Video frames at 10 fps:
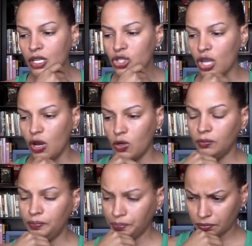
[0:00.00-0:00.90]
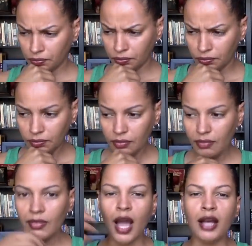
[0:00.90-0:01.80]
So
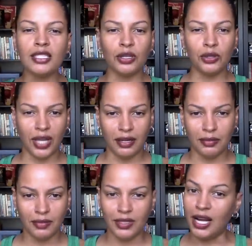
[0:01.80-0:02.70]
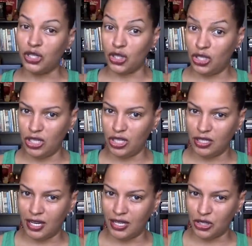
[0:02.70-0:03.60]
I said, okay, I just did it.
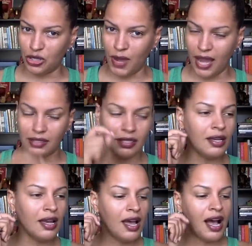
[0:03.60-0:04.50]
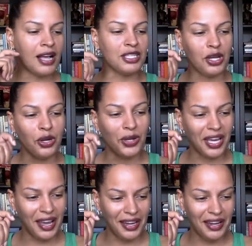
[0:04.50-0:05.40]
I just smacked. I said,
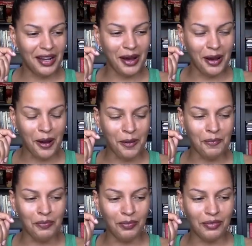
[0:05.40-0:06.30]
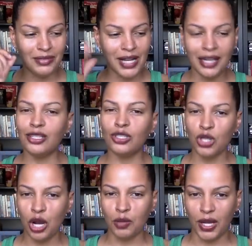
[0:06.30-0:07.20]
okay, I need to
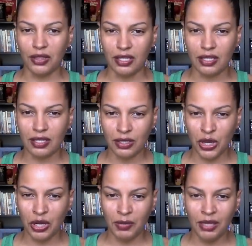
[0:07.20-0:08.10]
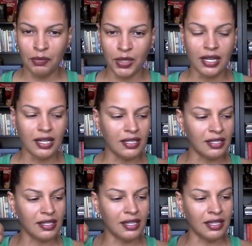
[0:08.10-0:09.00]
talk about this. You know what I mean?
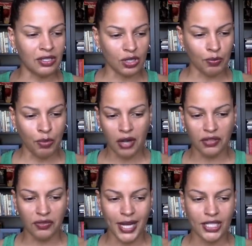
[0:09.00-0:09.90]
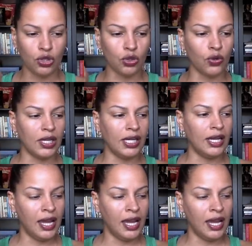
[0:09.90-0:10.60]
Because it's a part of my story.